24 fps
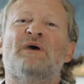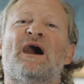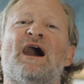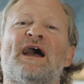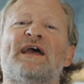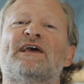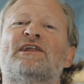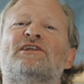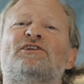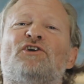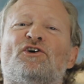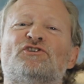
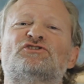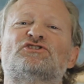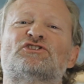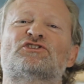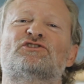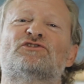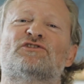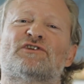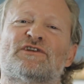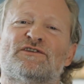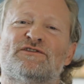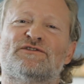
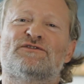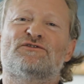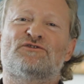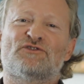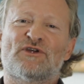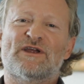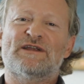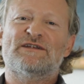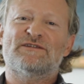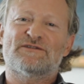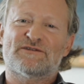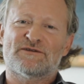biological
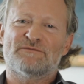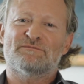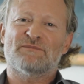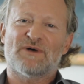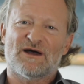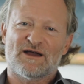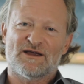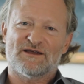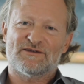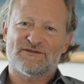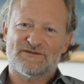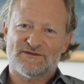constraints and
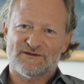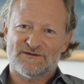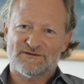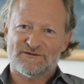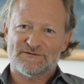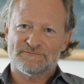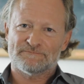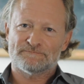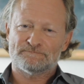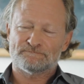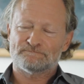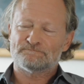biases.